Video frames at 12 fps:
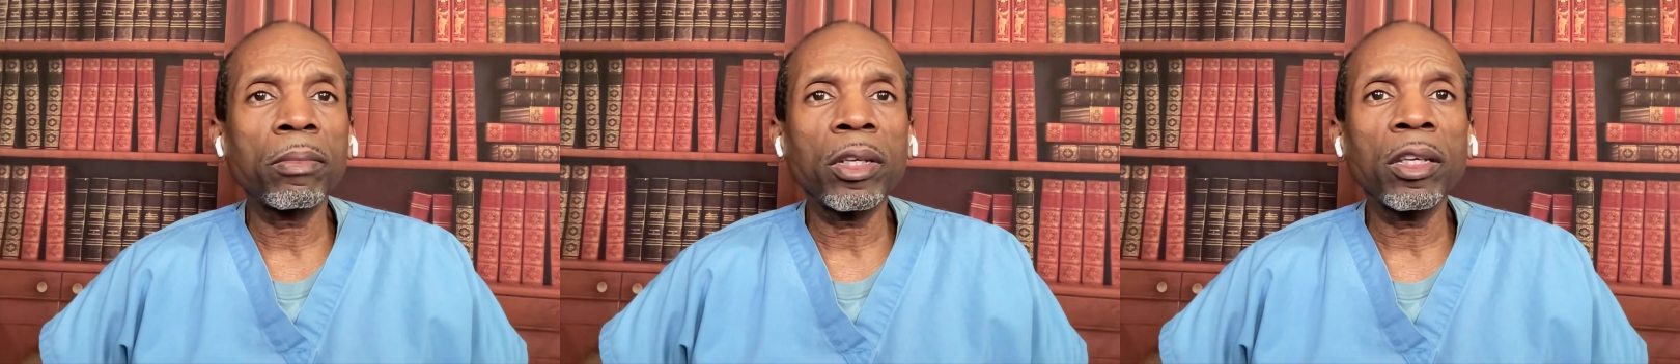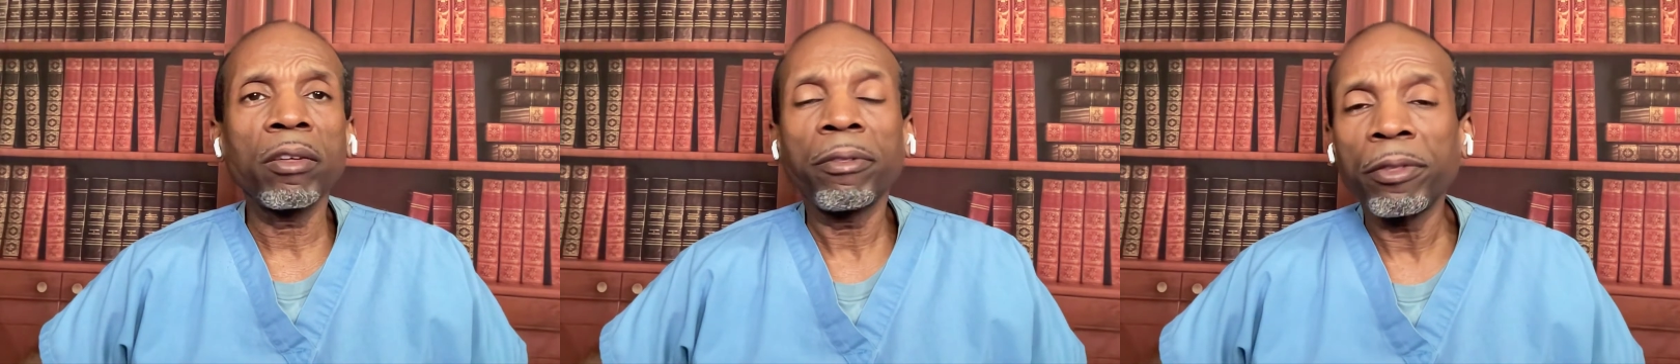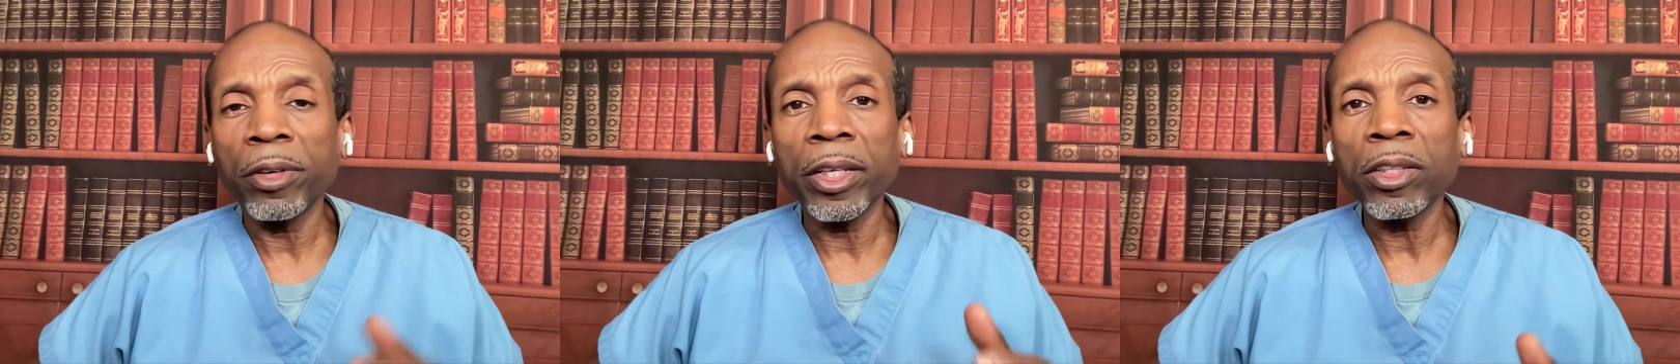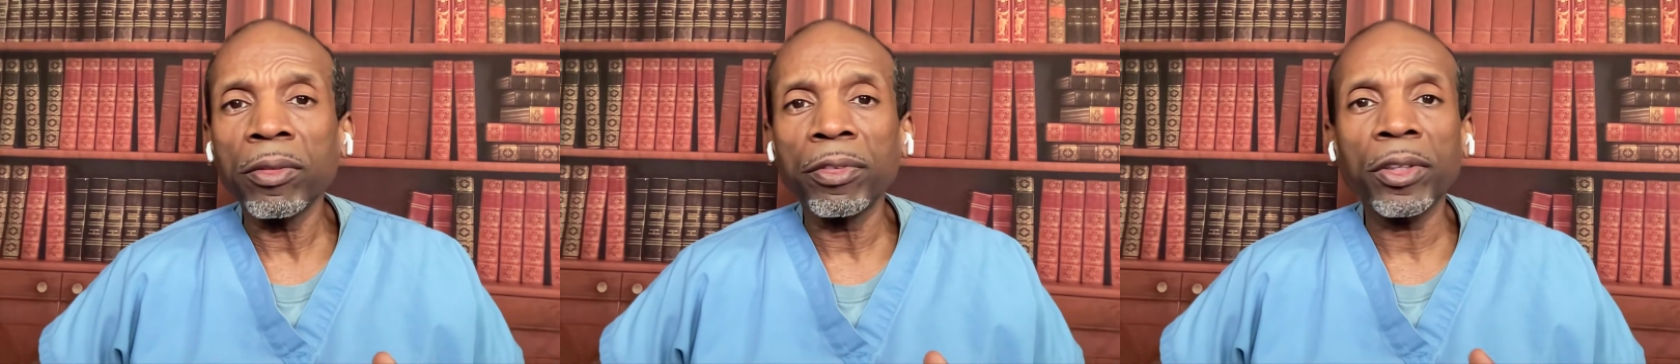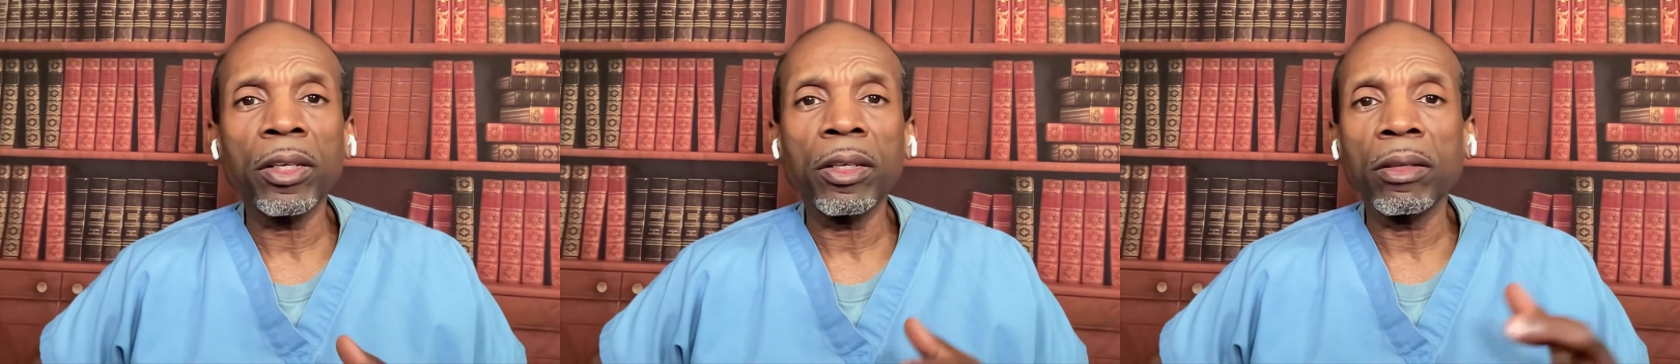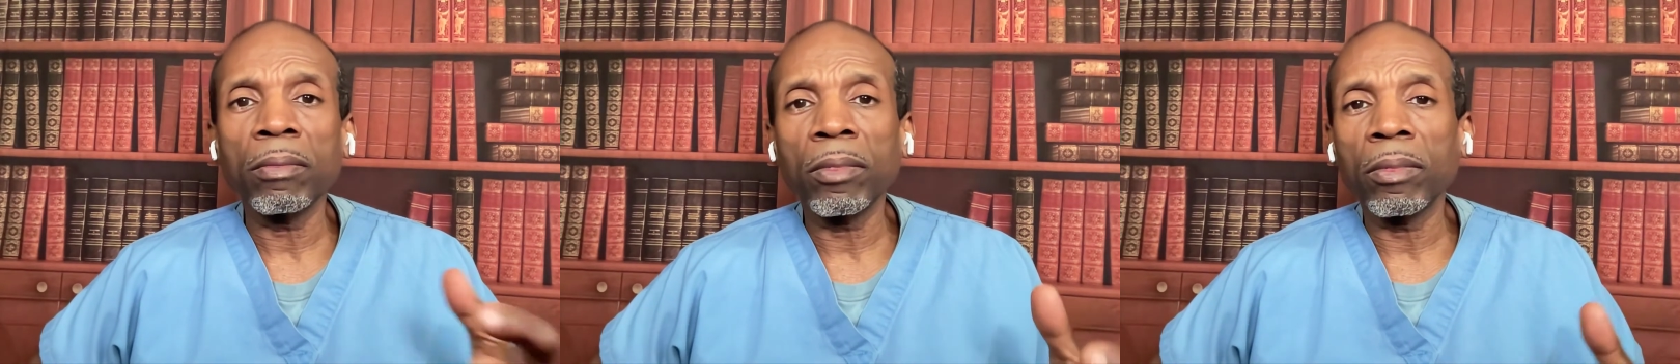in the fridge if you're going
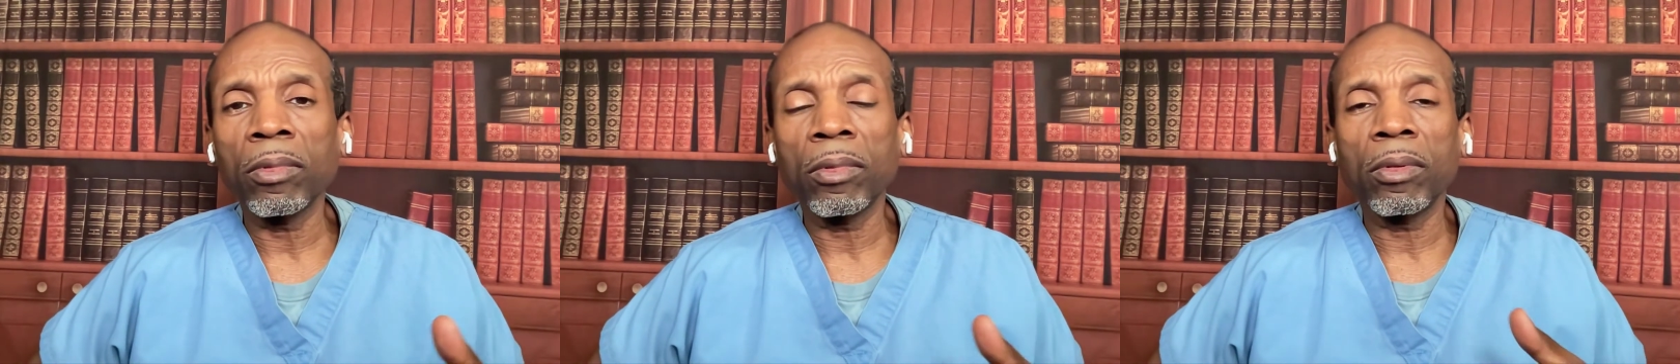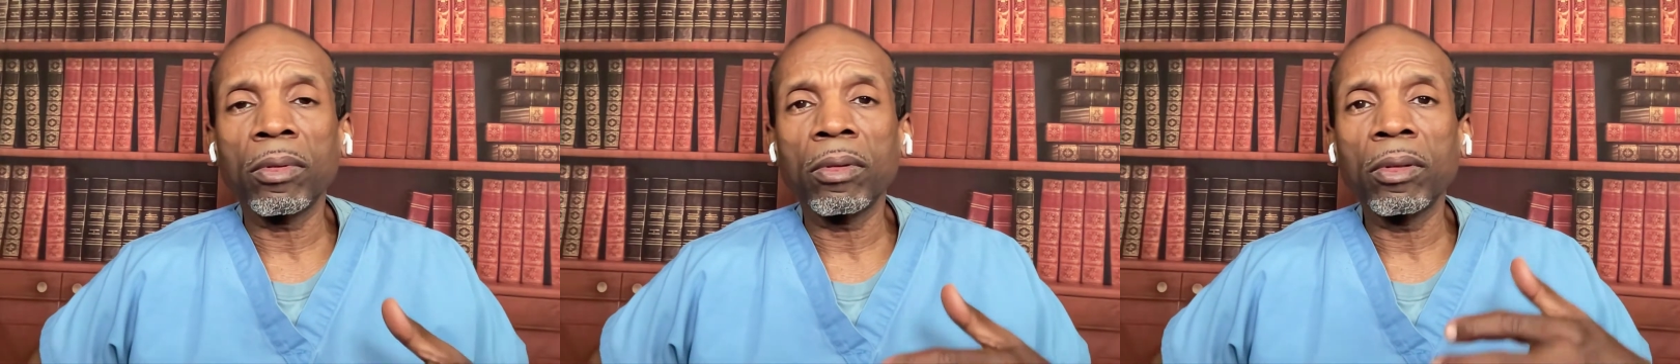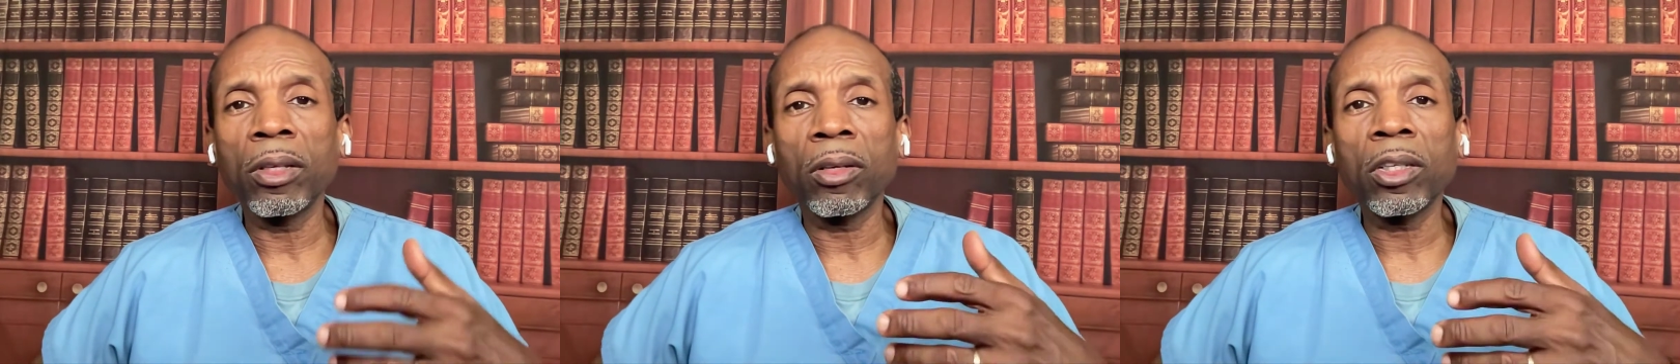to,